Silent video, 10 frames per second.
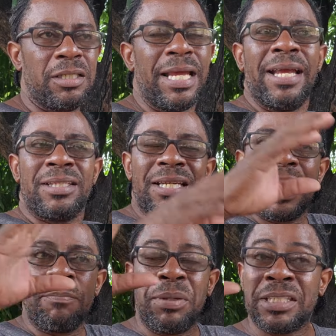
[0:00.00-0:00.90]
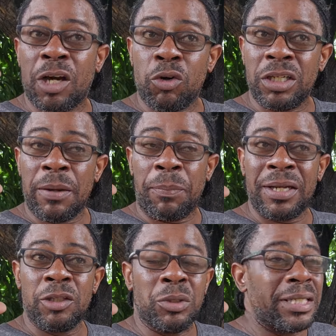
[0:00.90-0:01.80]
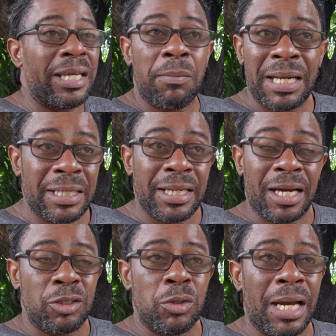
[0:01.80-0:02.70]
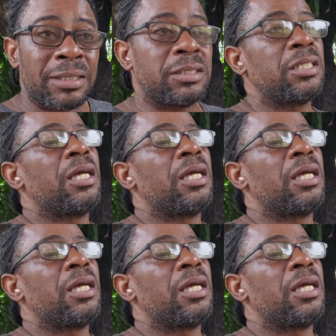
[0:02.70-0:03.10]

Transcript: 99 picture only the panic, which anybody can do that.